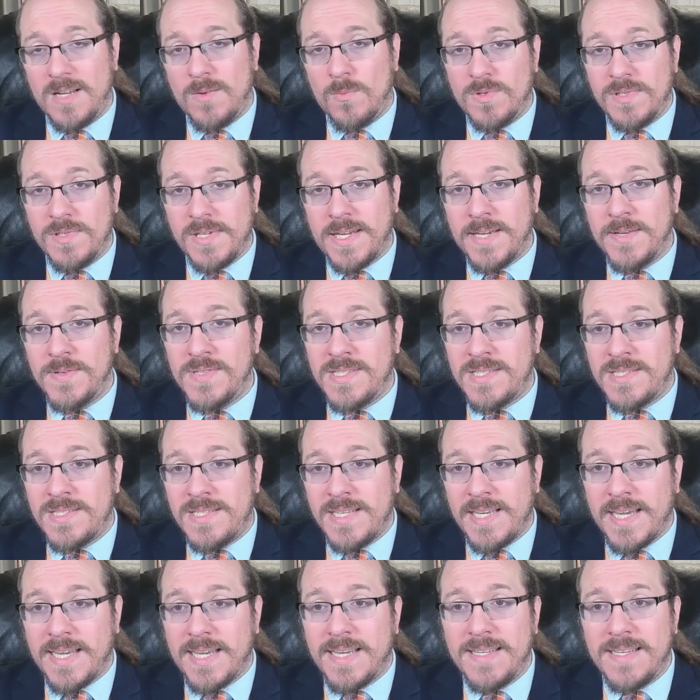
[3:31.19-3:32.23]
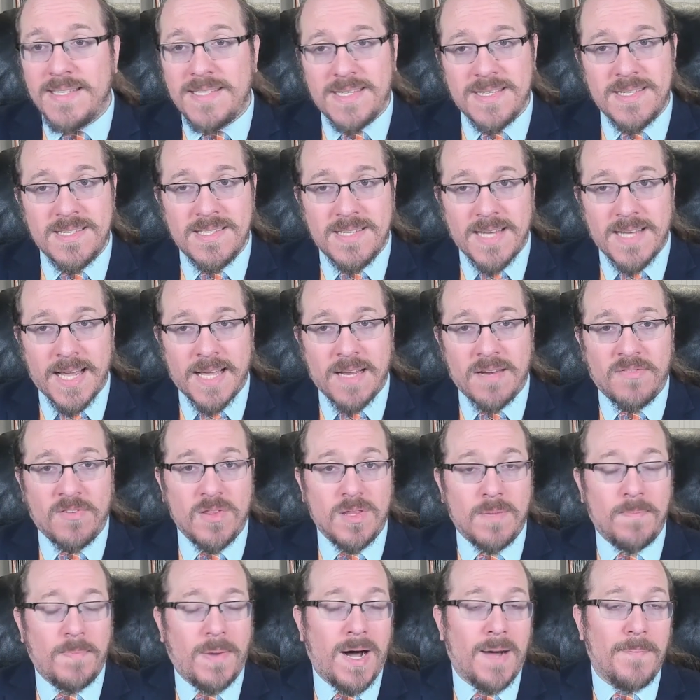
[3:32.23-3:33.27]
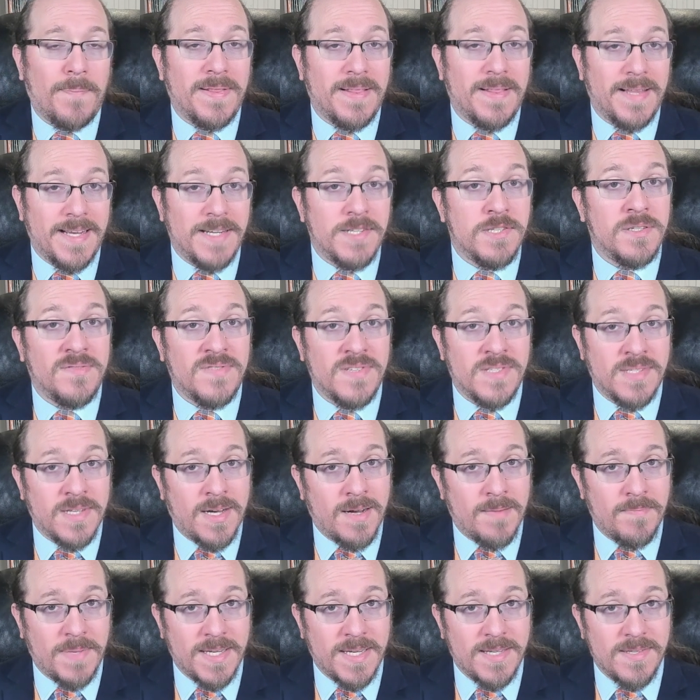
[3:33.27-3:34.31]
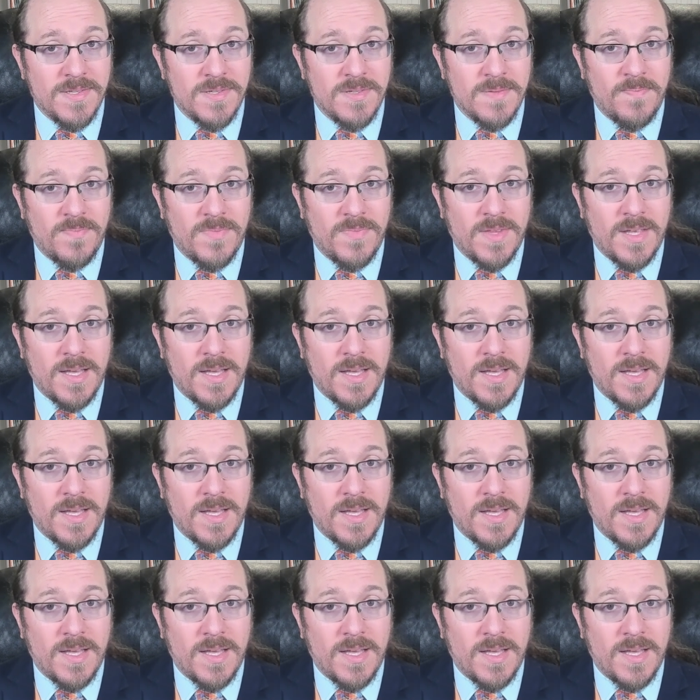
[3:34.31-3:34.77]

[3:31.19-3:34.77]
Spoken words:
We'll use z to stand for the population of zombies.